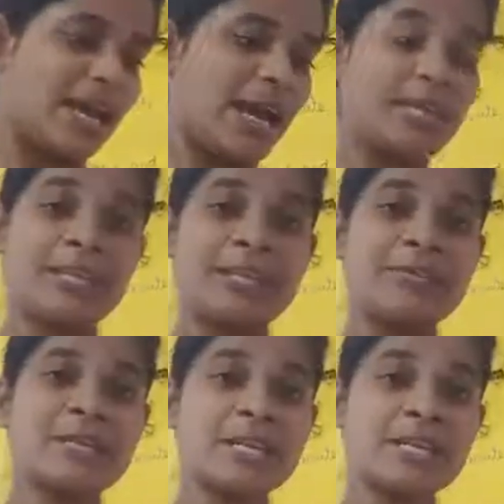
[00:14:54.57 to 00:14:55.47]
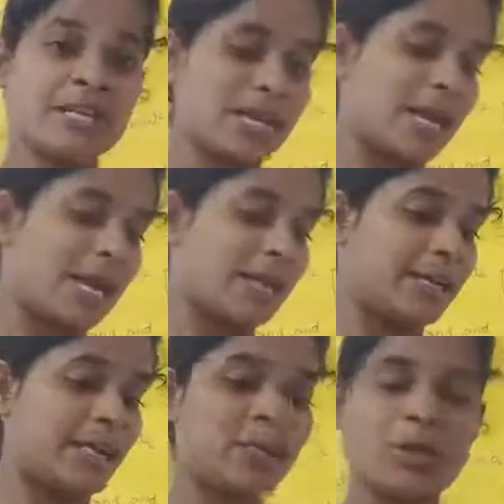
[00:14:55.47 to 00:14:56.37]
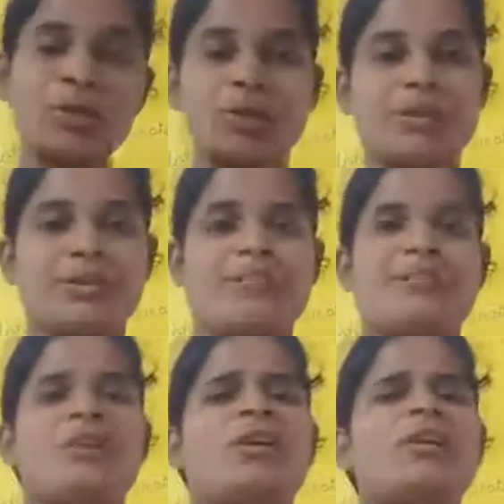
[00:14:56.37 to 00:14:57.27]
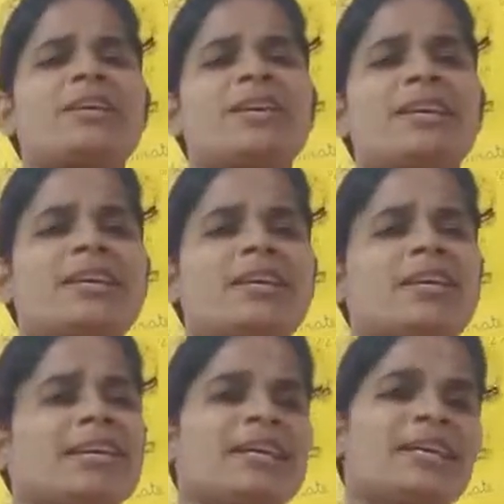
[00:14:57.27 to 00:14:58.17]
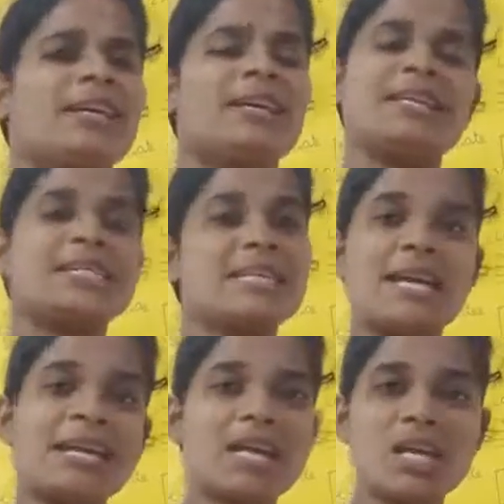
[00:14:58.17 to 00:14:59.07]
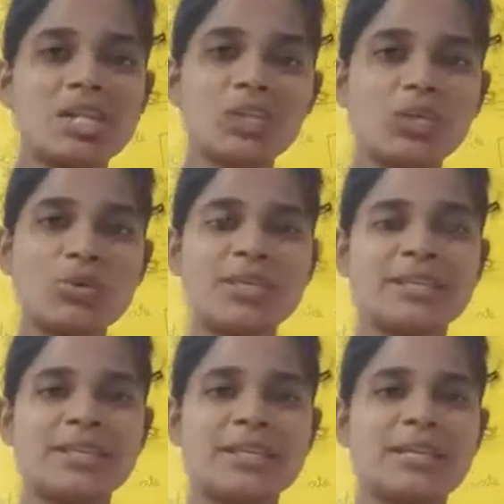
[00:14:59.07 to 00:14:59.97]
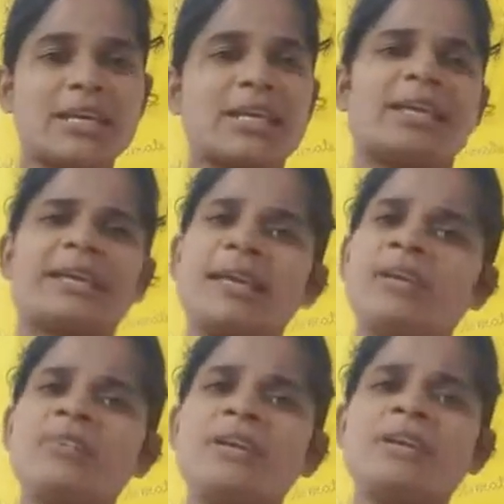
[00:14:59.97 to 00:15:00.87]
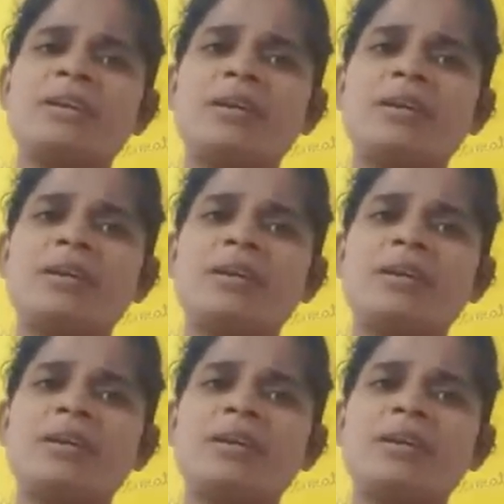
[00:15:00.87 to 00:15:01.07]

and even a neighborhood. Okay. Shall I ask you one thing? Can we